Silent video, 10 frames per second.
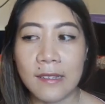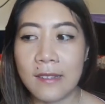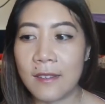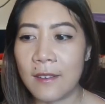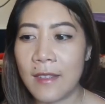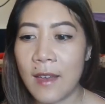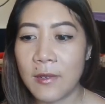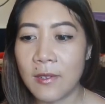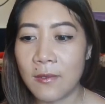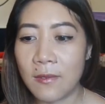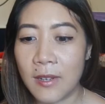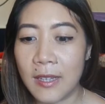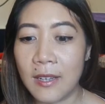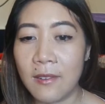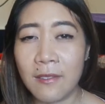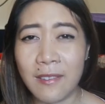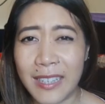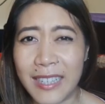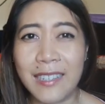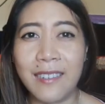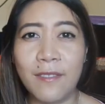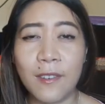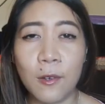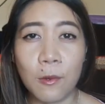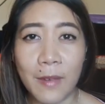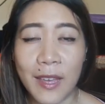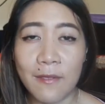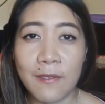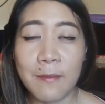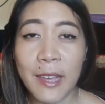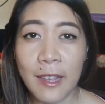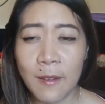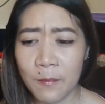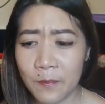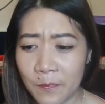So that was a really, really difficult week for me.